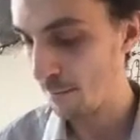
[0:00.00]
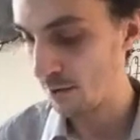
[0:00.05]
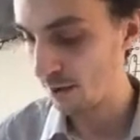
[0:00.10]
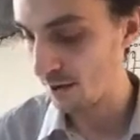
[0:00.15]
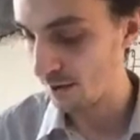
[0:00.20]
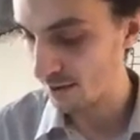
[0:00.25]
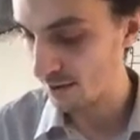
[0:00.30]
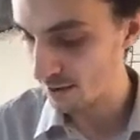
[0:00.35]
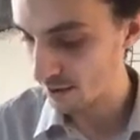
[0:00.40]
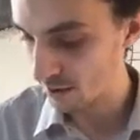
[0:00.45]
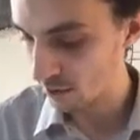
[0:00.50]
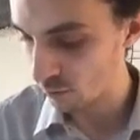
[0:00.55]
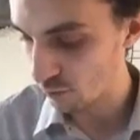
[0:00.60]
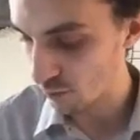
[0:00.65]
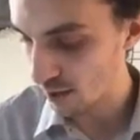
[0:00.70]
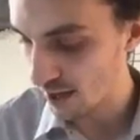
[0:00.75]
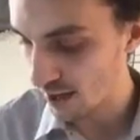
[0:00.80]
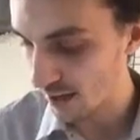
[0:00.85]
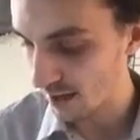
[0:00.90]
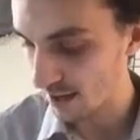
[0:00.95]
but this
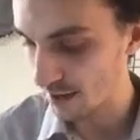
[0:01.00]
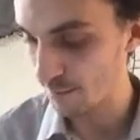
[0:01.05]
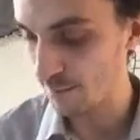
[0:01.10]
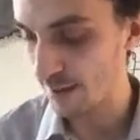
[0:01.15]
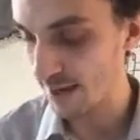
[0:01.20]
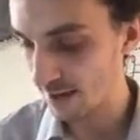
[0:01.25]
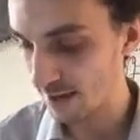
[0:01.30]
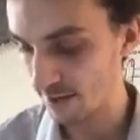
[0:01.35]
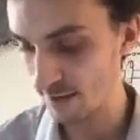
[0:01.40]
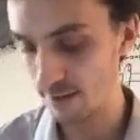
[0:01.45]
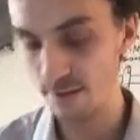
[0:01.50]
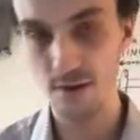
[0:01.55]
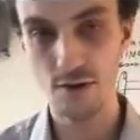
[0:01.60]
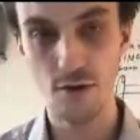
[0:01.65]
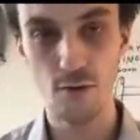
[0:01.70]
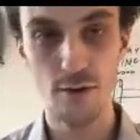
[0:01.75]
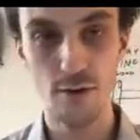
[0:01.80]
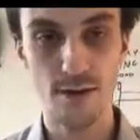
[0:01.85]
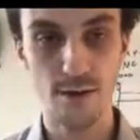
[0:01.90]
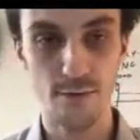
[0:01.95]
degree is bigger than the
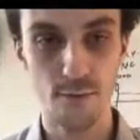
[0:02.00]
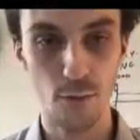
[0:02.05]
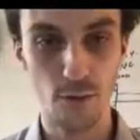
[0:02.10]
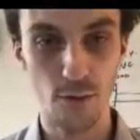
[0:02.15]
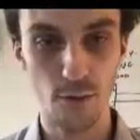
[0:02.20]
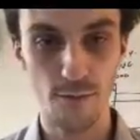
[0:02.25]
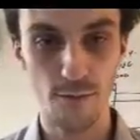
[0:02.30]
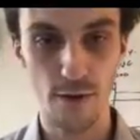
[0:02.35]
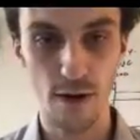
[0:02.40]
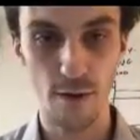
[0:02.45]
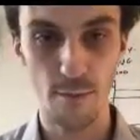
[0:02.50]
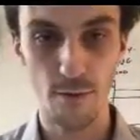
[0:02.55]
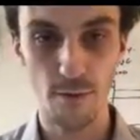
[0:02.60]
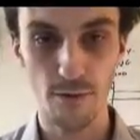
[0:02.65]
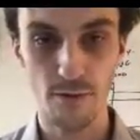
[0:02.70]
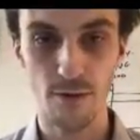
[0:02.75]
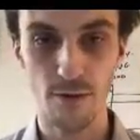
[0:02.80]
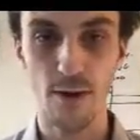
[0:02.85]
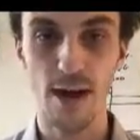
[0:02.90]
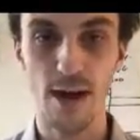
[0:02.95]
degrees of all those
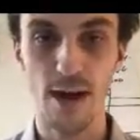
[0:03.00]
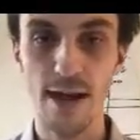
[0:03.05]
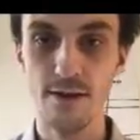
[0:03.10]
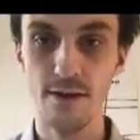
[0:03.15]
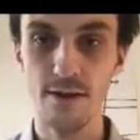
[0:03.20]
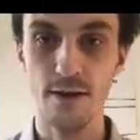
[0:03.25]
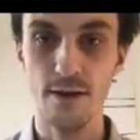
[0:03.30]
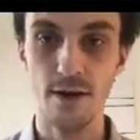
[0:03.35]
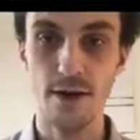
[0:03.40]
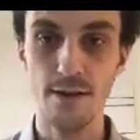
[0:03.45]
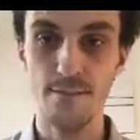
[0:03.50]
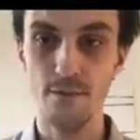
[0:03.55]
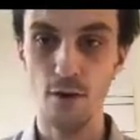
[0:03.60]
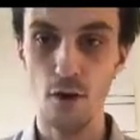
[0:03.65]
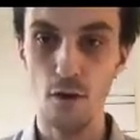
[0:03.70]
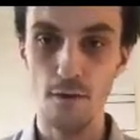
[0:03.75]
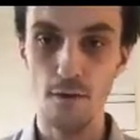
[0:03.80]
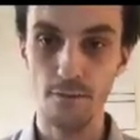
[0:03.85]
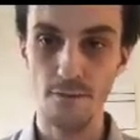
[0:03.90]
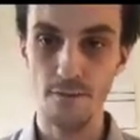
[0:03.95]
variables. So it has to
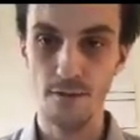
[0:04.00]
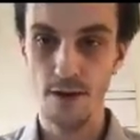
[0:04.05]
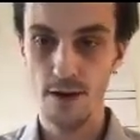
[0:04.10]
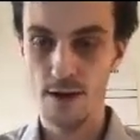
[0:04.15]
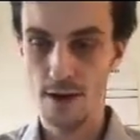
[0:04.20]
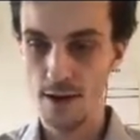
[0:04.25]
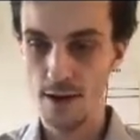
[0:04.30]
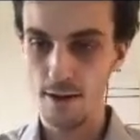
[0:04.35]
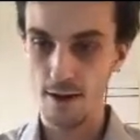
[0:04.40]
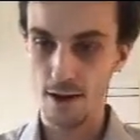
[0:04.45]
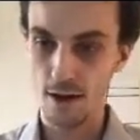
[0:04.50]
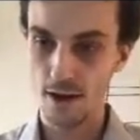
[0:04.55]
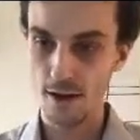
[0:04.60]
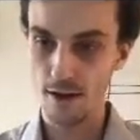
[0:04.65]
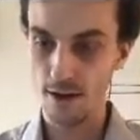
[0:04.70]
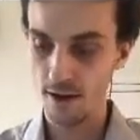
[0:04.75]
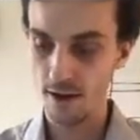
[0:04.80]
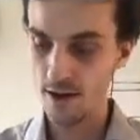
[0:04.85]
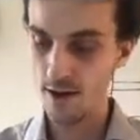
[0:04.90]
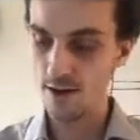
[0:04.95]
involve
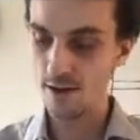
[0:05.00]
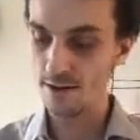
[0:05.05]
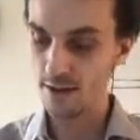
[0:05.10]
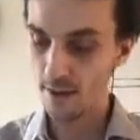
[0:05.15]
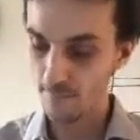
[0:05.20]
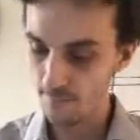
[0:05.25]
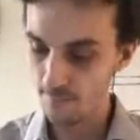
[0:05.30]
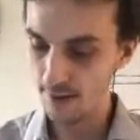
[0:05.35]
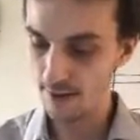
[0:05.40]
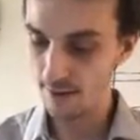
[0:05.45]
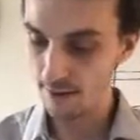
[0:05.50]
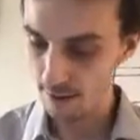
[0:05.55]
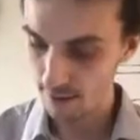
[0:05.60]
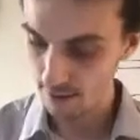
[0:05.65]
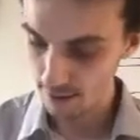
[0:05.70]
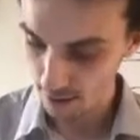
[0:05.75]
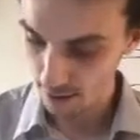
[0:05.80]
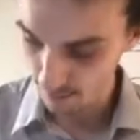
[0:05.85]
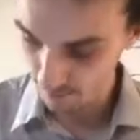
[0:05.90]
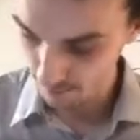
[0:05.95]
uh, something
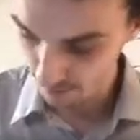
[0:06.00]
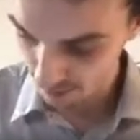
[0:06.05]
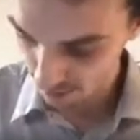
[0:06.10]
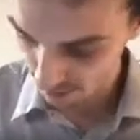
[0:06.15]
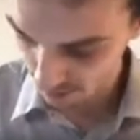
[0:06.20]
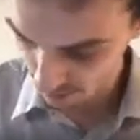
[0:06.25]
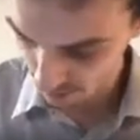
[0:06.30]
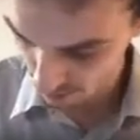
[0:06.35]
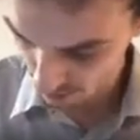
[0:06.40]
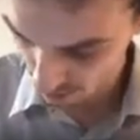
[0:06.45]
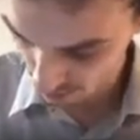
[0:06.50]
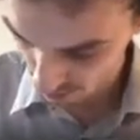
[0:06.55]
times,